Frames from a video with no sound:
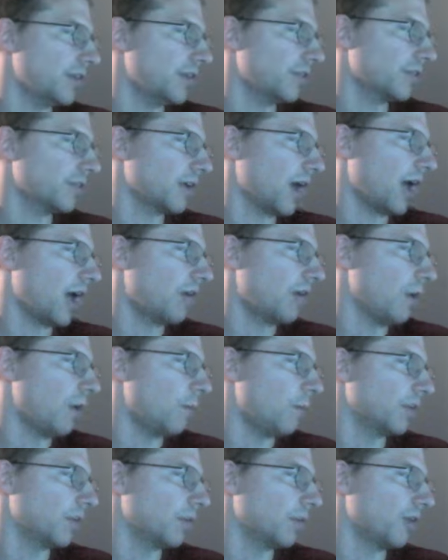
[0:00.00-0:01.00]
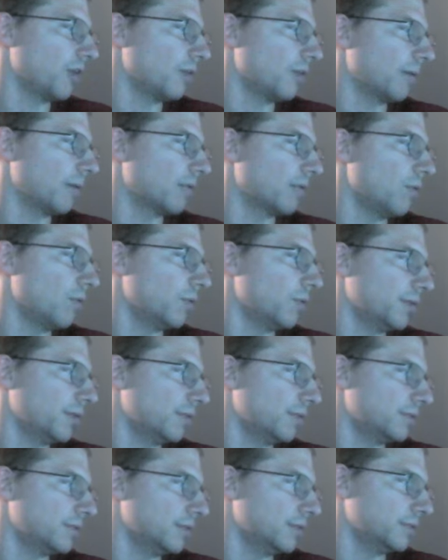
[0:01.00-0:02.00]
another guy who I would have thought about going with
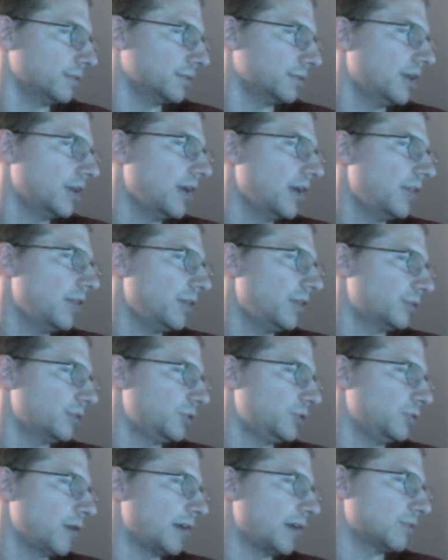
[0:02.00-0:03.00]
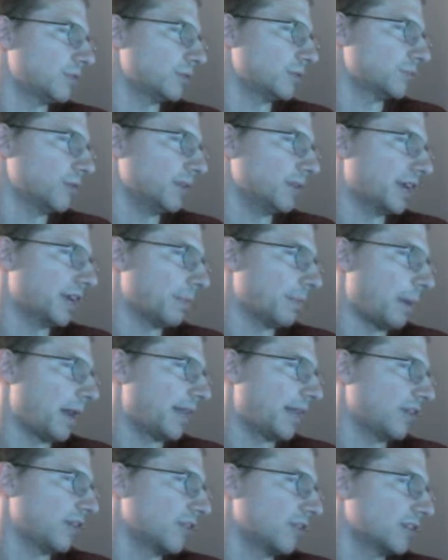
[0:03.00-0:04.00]
here. There's there's two guys who I was really thinking about. I
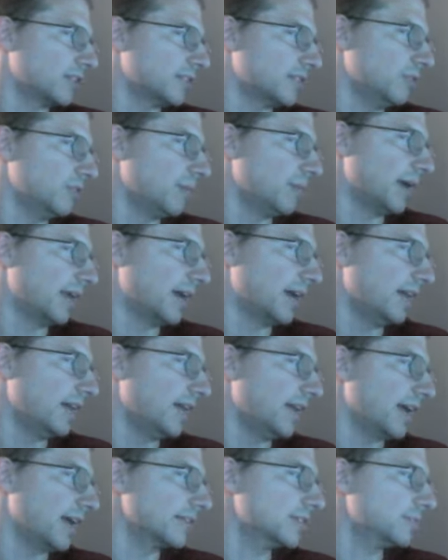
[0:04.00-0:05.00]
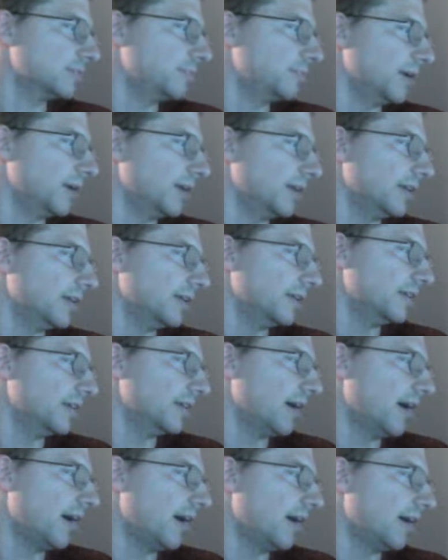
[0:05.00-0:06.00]
think you're going to steal my guy next, but
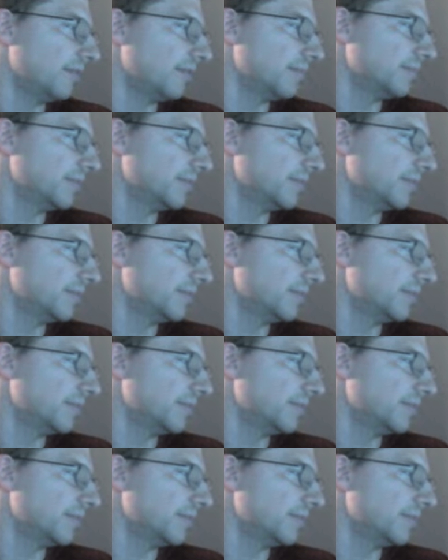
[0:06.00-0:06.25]
um,